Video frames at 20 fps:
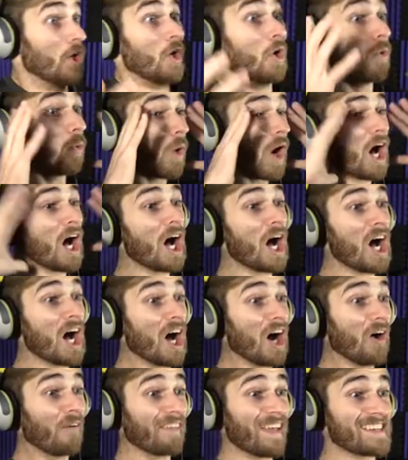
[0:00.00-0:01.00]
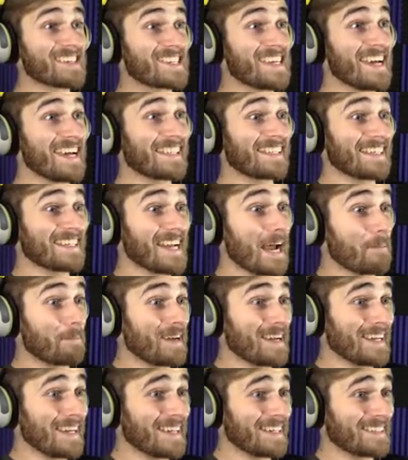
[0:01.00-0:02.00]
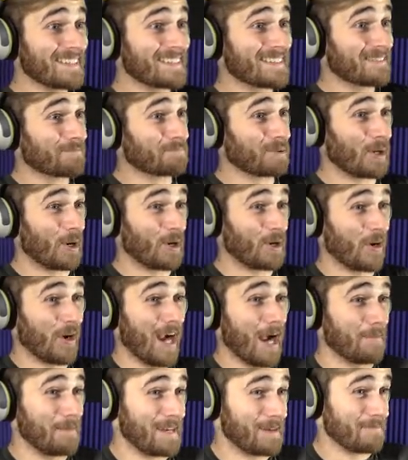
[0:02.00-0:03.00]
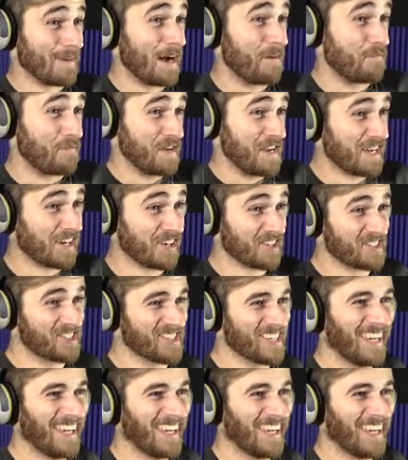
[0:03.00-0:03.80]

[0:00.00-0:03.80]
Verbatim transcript: Whoa, that's it? Did I beat it? Programming my fingers.